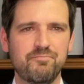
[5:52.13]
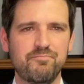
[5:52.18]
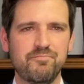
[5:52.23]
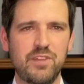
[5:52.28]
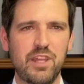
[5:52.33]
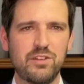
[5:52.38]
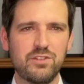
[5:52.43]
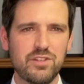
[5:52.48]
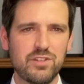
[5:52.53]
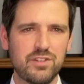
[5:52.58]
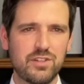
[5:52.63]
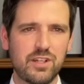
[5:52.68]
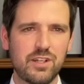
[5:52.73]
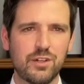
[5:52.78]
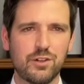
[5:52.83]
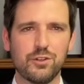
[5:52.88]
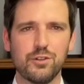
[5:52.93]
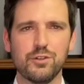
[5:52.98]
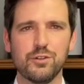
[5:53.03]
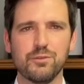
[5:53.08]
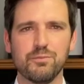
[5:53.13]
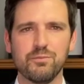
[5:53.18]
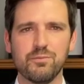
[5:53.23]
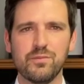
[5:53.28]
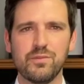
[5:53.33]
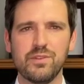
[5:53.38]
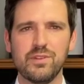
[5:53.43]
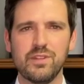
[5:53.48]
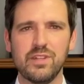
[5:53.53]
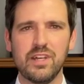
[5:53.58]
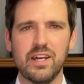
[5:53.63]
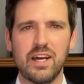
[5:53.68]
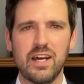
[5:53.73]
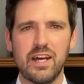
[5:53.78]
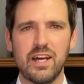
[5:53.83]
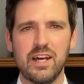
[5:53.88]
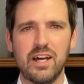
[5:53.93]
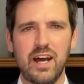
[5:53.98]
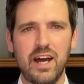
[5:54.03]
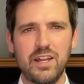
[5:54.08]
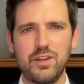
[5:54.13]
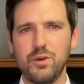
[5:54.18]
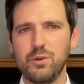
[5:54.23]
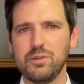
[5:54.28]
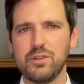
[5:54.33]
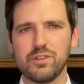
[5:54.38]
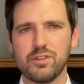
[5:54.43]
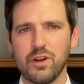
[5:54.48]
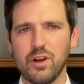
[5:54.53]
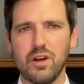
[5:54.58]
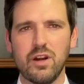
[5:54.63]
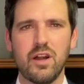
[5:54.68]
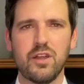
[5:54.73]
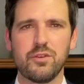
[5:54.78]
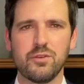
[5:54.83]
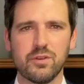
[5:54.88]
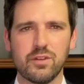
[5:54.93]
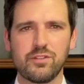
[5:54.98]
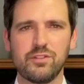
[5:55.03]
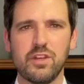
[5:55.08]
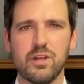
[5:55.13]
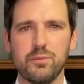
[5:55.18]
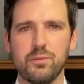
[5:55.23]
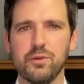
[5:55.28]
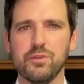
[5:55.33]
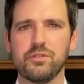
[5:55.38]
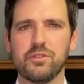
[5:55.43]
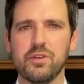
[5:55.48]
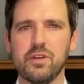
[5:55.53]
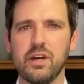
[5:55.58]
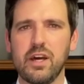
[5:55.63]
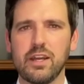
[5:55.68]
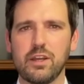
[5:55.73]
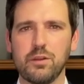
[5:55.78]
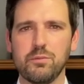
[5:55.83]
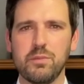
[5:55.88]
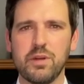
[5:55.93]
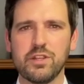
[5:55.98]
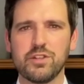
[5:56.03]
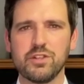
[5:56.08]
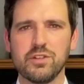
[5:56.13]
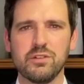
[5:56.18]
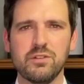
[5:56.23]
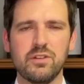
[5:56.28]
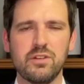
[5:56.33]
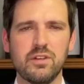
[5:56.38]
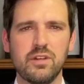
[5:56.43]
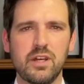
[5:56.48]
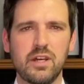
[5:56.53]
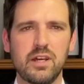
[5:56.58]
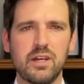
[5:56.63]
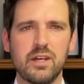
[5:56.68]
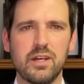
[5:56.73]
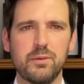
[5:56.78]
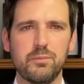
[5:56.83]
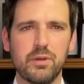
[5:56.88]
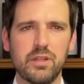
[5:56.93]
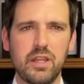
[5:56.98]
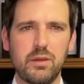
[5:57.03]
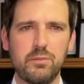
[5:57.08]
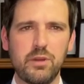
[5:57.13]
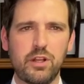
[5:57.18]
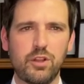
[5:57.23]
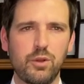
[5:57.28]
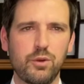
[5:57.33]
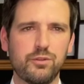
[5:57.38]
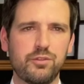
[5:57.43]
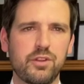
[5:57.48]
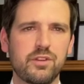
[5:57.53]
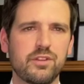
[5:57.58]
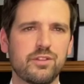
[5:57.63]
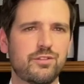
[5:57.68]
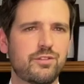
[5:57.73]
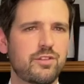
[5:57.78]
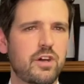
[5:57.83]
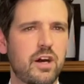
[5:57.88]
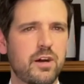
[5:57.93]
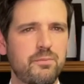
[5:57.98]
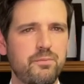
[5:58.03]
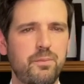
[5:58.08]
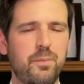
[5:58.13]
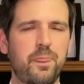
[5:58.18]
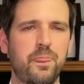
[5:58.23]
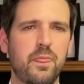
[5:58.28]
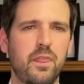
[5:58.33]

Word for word: Now, just to conclude, I know that there are other examples I could mention, but let me close on this thought.